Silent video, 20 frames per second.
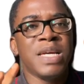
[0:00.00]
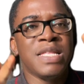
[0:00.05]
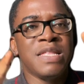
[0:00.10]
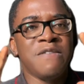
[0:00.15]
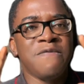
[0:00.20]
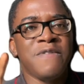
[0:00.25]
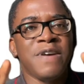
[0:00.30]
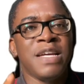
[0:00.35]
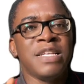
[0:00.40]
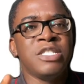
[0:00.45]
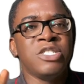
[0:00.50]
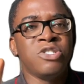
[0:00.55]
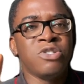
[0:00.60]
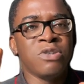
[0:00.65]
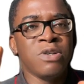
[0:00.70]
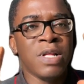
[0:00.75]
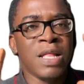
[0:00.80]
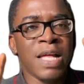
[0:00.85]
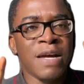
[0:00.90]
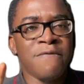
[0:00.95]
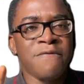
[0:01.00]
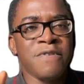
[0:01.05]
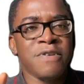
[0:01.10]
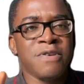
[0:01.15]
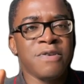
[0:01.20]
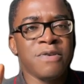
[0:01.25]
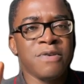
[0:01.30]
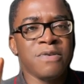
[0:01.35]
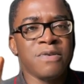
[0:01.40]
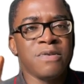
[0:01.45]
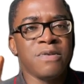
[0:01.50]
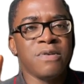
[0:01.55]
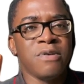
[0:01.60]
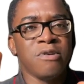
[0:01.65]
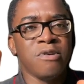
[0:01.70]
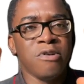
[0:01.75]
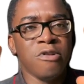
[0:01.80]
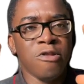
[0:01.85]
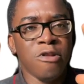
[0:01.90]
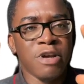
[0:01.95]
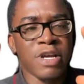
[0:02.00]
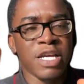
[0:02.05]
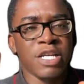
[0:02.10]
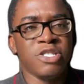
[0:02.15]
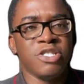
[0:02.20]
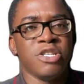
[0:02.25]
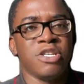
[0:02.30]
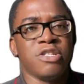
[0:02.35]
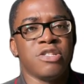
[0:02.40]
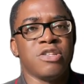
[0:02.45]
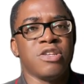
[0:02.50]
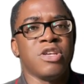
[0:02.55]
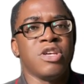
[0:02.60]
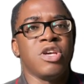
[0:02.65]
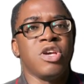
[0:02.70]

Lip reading: a defined geographical location